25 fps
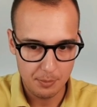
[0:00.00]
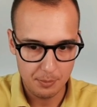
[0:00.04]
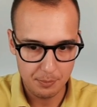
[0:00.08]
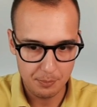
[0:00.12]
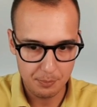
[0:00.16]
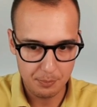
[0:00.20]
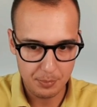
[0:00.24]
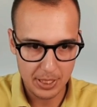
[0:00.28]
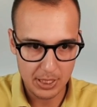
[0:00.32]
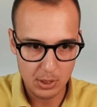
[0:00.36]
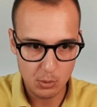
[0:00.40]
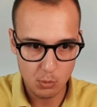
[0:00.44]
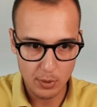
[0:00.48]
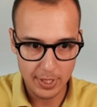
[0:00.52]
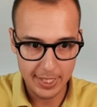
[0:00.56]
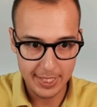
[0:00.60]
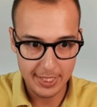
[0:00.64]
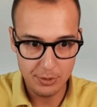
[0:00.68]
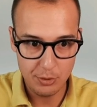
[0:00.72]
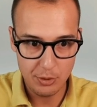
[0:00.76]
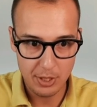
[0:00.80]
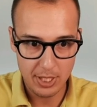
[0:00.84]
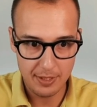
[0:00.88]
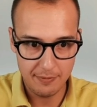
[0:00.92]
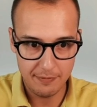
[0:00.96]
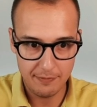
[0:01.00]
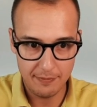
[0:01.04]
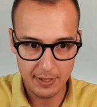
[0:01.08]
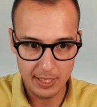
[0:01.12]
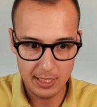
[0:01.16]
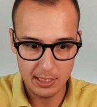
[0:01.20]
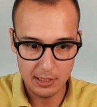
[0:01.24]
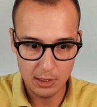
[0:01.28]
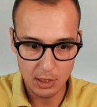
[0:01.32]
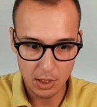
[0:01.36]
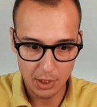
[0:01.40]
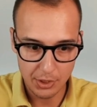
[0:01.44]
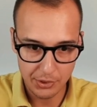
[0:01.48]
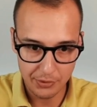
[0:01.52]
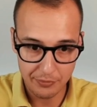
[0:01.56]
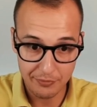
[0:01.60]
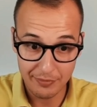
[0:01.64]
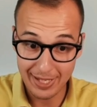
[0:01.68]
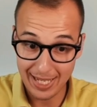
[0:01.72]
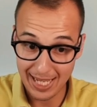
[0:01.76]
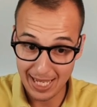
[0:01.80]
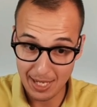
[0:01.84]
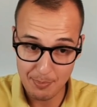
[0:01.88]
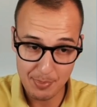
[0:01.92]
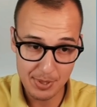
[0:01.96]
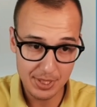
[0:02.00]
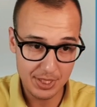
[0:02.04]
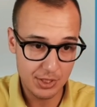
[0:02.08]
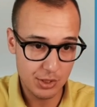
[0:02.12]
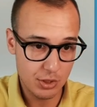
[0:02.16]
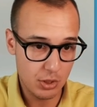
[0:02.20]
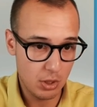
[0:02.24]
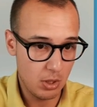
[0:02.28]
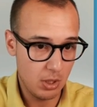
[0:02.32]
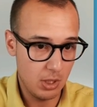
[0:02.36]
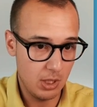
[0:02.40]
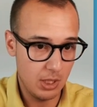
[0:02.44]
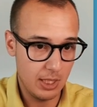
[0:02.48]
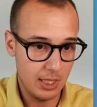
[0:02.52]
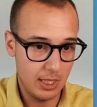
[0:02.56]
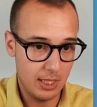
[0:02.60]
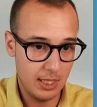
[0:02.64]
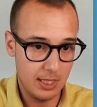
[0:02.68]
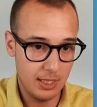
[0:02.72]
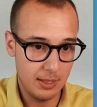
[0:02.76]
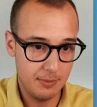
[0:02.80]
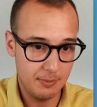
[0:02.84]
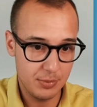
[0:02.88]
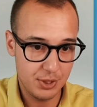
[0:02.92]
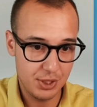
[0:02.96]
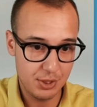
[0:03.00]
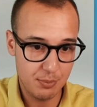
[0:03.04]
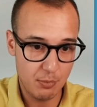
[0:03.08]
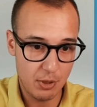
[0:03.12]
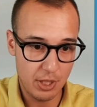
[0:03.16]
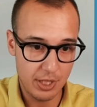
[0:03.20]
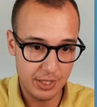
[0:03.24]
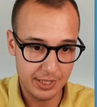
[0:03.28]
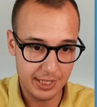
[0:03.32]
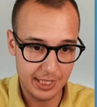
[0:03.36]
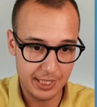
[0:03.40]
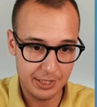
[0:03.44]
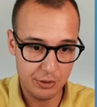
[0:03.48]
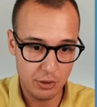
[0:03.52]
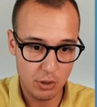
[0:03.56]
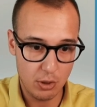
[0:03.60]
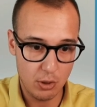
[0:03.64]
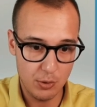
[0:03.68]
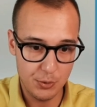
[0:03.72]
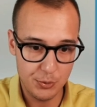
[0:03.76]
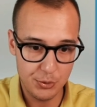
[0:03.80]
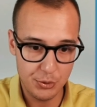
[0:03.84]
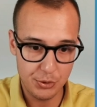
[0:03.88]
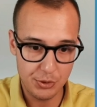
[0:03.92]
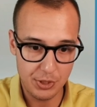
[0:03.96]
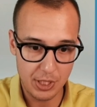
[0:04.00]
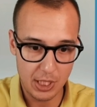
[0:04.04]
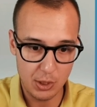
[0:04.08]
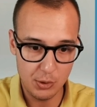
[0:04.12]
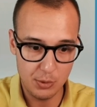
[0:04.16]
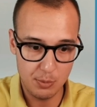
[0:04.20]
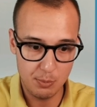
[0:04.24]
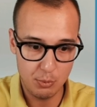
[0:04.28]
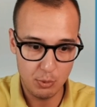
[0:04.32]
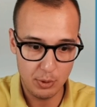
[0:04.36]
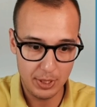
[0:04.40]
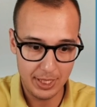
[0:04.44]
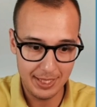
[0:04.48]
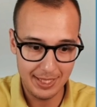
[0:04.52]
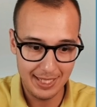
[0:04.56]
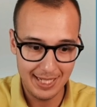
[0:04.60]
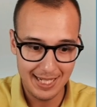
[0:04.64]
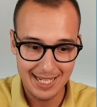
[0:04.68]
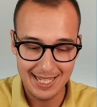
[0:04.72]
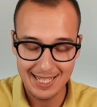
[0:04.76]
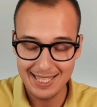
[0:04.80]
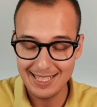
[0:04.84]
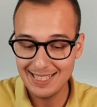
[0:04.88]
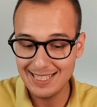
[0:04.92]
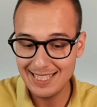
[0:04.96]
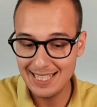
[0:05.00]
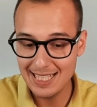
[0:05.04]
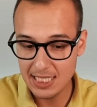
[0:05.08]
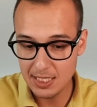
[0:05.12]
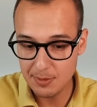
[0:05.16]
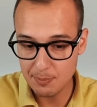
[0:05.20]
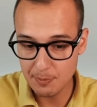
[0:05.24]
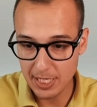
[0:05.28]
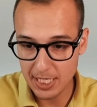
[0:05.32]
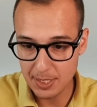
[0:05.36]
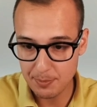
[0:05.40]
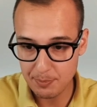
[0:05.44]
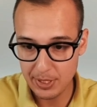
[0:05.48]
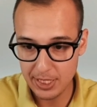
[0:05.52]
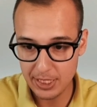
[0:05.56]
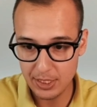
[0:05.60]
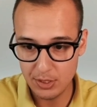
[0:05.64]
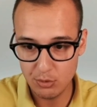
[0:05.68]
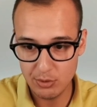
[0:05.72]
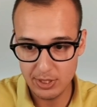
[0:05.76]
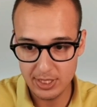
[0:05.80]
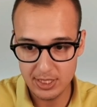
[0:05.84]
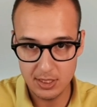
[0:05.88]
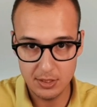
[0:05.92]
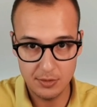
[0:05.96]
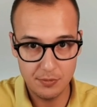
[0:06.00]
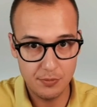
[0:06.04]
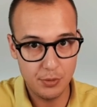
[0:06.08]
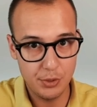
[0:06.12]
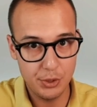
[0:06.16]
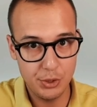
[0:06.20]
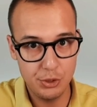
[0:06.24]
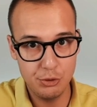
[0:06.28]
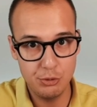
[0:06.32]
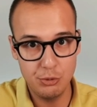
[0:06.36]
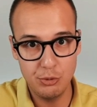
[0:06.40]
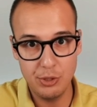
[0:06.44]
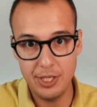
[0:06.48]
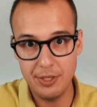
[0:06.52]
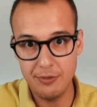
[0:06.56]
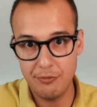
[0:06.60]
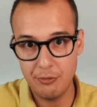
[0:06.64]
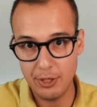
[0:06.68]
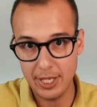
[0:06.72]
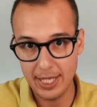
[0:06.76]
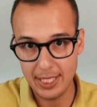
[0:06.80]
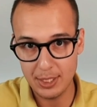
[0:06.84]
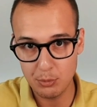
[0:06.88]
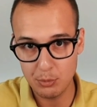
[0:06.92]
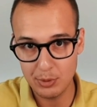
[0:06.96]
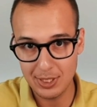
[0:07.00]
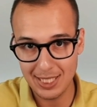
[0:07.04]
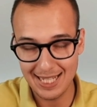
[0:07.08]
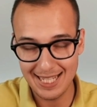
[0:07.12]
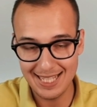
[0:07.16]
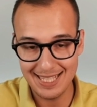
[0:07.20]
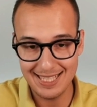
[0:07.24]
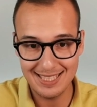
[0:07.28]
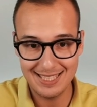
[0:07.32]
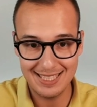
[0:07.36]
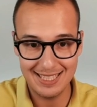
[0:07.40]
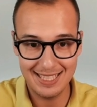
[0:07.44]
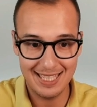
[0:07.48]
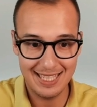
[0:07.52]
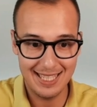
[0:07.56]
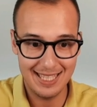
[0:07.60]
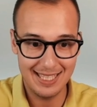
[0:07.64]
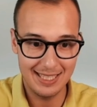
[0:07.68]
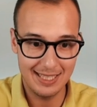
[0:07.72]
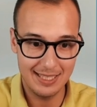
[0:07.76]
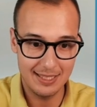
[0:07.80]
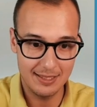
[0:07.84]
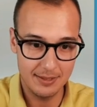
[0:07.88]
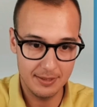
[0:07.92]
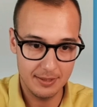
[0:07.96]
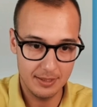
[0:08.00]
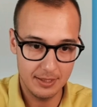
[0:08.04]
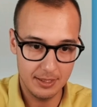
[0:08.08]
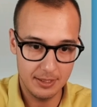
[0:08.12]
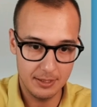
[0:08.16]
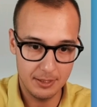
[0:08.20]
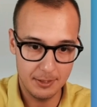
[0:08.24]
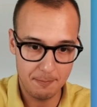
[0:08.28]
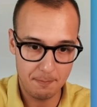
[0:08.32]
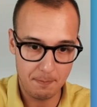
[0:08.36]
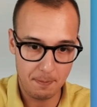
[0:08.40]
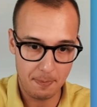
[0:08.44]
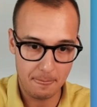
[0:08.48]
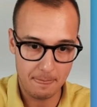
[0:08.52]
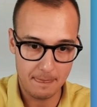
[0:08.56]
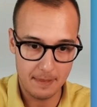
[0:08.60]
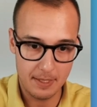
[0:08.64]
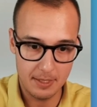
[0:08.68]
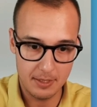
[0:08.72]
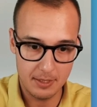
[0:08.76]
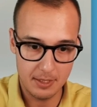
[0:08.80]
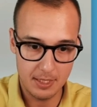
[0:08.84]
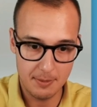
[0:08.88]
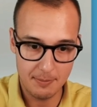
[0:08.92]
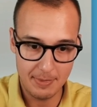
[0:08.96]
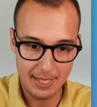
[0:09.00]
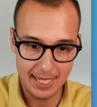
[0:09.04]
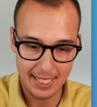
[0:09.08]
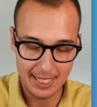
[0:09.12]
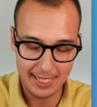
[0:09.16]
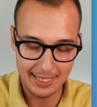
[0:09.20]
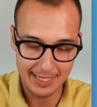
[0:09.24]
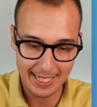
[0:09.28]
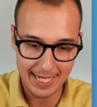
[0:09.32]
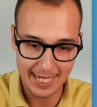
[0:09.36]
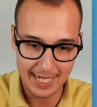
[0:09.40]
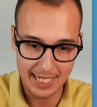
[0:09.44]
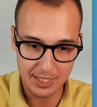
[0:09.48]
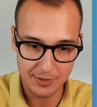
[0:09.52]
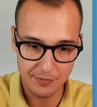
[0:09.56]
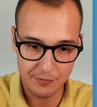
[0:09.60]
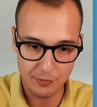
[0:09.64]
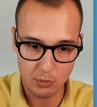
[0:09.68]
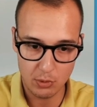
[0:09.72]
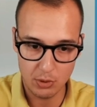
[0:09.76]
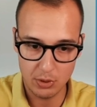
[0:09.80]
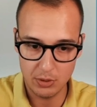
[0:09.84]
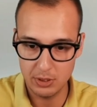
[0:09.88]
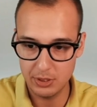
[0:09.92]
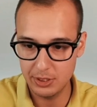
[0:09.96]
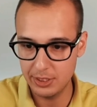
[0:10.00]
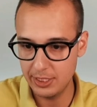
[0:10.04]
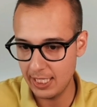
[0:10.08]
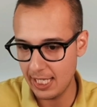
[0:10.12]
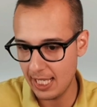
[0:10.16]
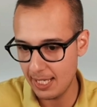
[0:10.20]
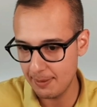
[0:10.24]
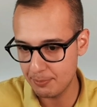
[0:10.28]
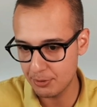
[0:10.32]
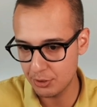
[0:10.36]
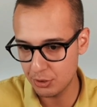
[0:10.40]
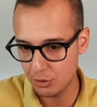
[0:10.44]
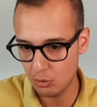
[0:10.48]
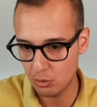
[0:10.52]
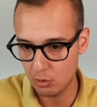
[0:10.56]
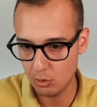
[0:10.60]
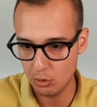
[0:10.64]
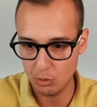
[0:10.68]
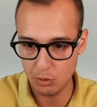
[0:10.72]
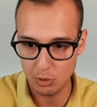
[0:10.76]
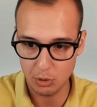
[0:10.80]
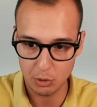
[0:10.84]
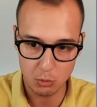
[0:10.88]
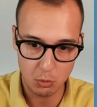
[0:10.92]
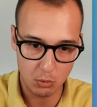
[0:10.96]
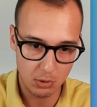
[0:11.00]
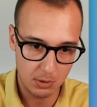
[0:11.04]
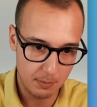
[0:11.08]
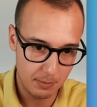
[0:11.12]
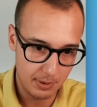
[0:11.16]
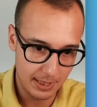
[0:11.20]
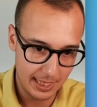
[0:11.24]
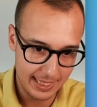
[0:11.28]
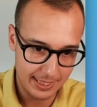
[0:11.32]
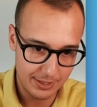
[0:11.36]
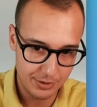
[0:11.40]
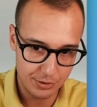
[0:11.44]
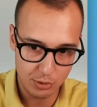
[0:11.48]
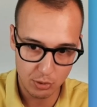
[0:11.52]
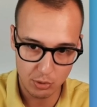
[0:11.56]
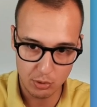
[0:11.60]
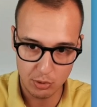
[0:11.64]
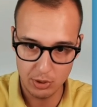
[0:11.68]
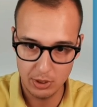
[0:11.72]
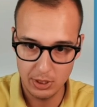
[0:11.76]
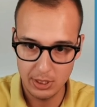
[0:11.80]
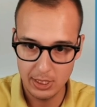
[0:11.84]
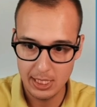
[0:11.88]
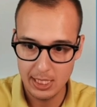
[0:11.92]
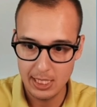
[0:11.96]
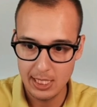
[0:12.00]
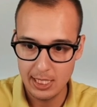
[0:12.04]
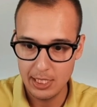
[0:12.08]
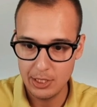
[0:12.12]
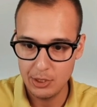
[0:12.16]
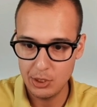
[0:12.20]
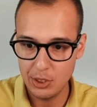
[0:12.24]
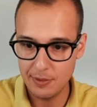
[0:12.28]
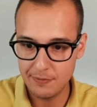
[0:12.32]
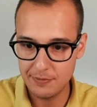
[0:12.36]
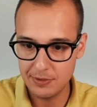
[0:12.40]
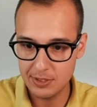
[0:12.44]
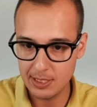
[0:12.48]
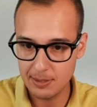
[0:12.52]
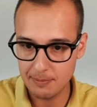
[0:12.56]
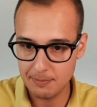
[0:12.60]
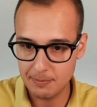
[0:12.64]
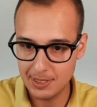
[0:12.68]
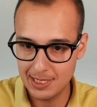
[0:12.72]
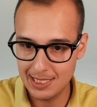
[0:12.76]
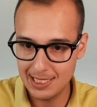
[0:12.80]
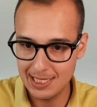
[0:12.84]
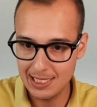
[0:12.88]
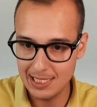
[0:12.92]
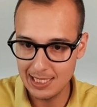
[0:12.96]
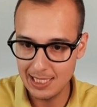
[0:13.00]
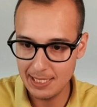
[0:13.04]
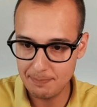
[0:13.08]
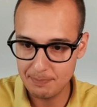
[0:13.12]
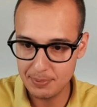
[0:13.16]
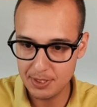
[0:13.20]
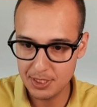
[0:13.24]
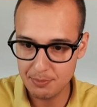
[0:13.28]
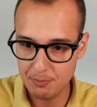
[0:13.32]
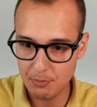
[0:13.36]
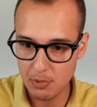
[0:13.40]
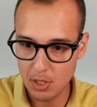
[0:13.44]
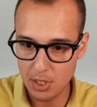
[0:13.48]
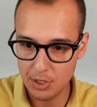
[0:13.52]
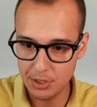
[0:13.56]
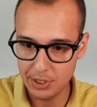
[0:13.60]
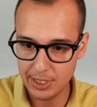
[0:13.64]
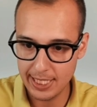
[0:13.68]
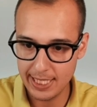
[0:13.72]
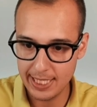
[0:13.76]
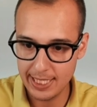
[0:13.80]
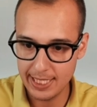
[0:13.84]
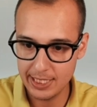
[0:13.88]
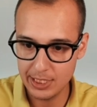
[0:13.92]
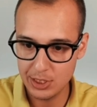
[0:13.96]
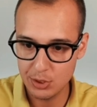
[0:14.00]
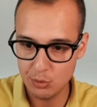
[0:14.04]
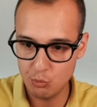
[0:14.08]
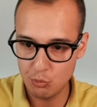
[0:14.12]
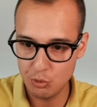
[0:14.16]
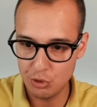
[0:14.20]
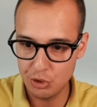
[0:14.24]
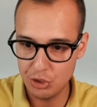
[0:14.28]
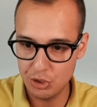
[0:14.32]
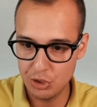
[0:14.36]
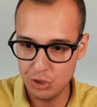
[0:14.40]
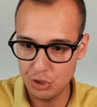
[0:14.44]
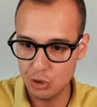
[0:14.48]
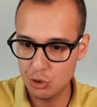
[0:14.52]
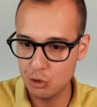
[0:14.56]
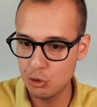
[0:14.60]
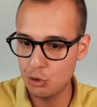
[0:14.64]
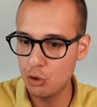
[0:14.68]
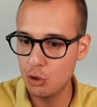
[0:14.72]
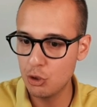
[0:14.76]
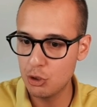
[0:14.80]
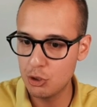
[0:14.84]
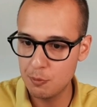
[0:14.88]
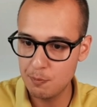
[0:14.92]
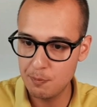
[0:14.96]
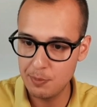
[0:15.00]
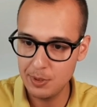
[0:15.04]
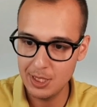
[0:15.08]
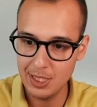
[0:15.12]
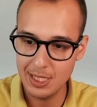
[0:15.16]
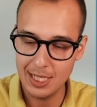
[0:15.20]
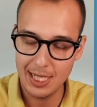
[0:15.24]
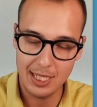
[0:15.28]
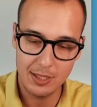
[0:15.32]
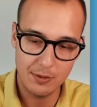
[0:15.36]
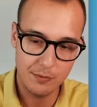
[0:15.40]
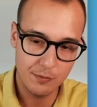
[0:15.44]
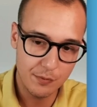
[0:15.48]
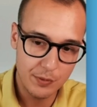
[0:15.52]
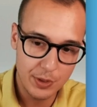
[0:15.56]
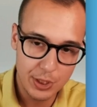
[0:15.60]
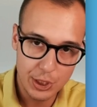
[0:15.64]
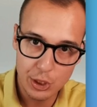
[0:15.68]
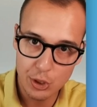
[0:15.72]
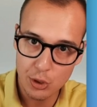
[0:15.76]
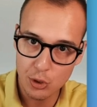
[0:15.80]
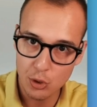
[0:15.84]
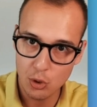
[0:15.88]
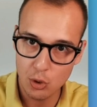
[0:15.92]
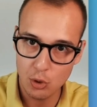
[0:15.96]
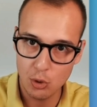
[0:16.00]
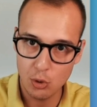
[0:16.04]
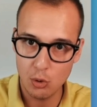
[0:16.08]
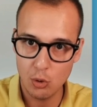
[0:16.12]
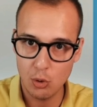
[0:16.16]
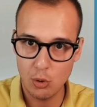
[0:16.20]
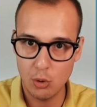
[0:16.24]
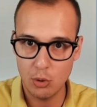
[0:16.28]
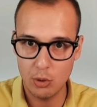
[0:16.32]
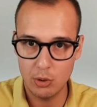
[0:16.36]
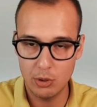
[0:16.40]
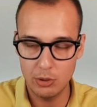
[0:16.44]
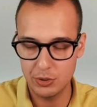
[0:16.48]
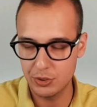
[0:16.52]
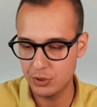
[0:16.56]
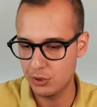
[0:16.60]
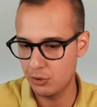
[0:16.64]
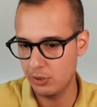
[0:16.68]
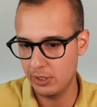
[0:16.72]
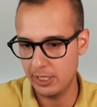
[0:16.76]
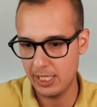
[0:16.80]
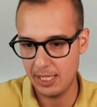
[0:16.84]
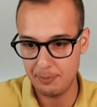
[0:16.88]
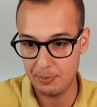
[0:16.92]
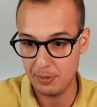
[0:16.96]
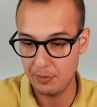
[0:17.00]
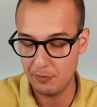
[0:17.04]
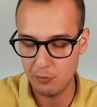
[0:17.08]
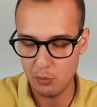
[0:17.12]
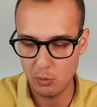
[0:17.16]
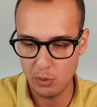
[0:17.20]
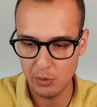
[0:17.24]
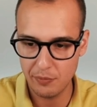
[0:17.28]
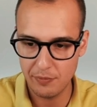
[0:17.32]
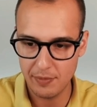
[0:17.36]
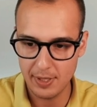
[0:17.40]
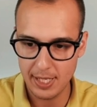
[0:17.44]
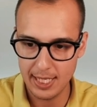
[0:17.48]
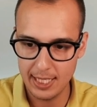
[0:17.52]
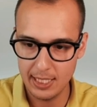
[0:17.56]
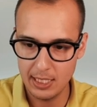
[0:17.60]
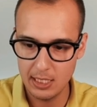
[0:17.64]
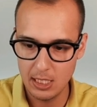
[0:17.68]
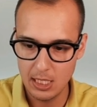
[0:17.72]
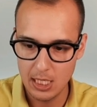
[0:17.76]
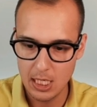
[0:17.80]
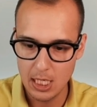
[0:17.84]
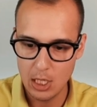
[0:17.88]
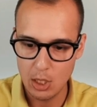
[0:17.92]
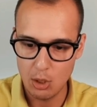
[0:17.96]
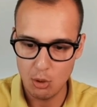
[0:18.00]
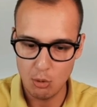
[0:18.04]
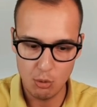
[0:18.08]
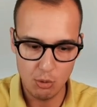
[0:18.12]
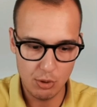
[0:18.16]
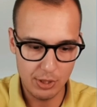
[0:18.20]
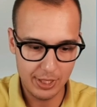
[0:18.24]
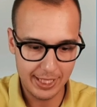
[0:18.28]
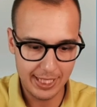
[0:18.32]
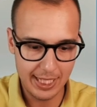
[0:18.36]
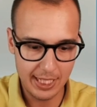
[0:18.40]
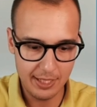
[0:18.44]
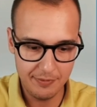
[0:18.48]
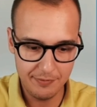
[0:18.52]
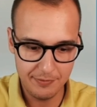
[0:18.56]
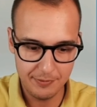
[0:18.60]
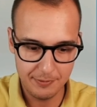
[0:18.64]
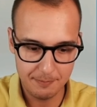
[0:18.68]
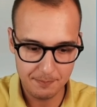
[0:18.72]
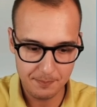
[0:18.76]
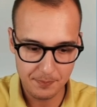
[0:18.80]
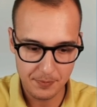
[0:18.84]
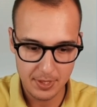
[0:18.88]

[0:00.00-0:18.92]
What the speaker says: By the way, you have a lot of app install smart ads also on Outbrain. This might be interesting for you if you advertise an ad for the App Store or Google Play Store. You have some clip smart ads, which could be a video or so an MP4 file or a GIF.